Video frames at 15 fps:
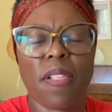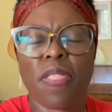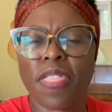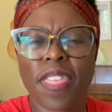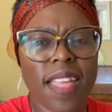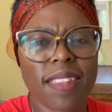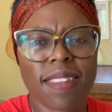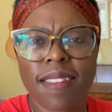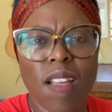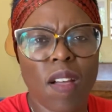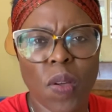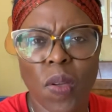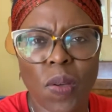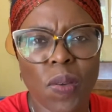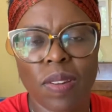That's
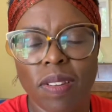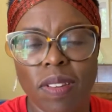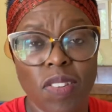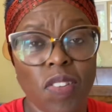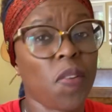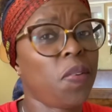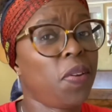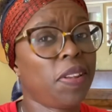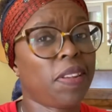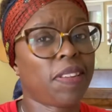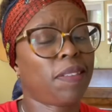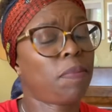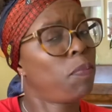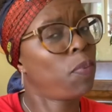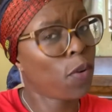not good.
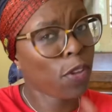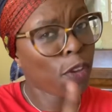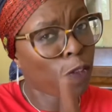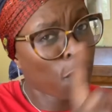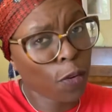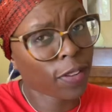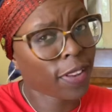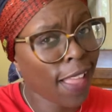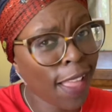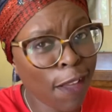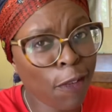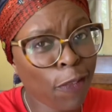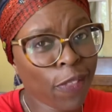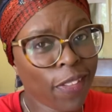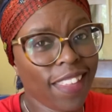Students, put your foot down.